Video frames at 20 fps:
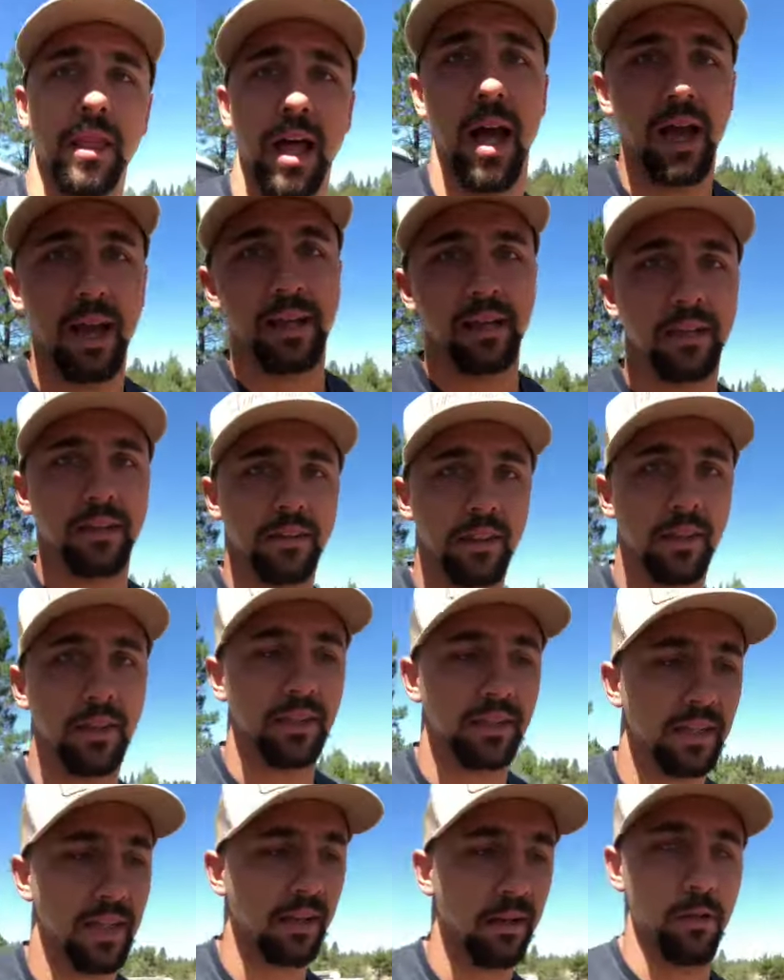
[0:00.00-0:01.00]
line that
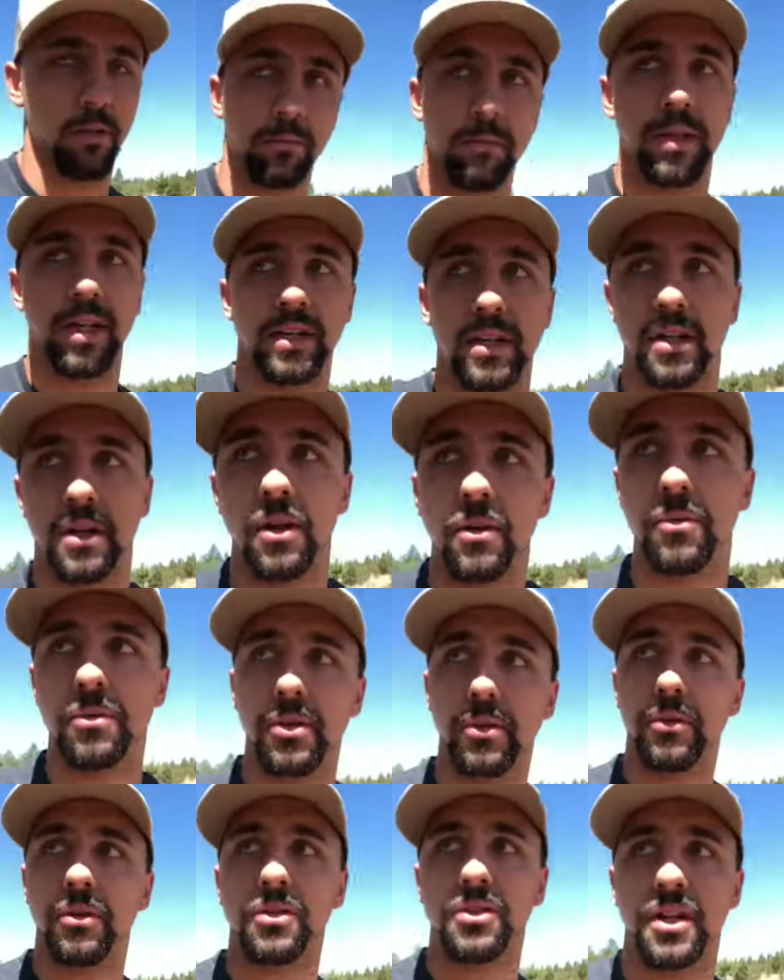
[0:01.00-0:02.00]
these antelope tend to go
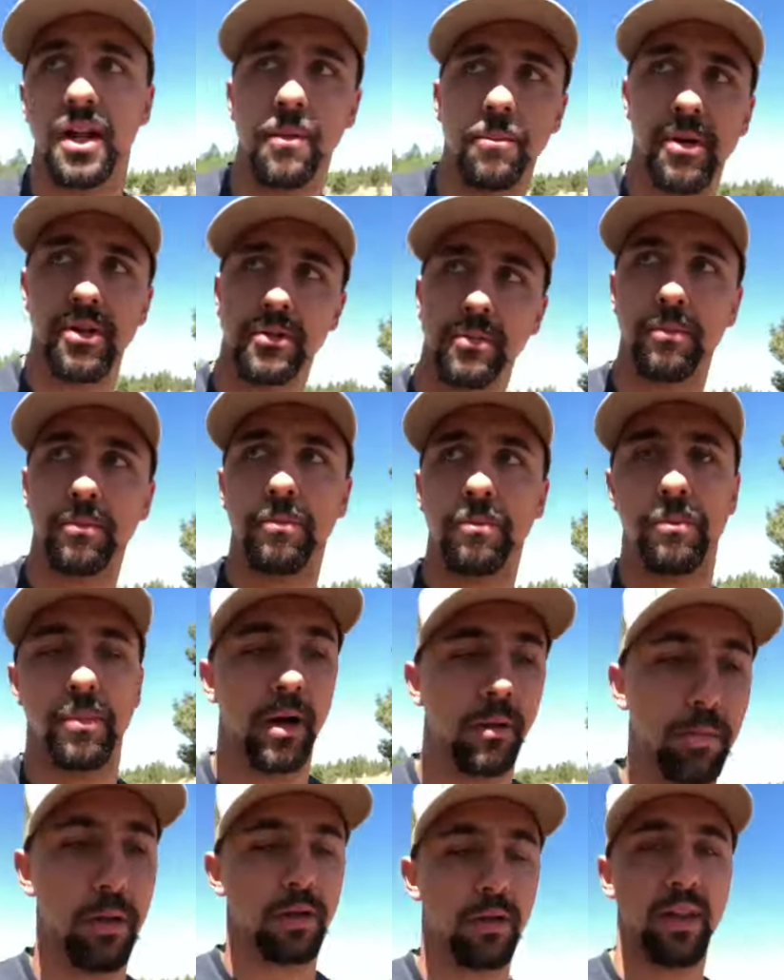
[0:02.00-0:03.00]
to. There's not much public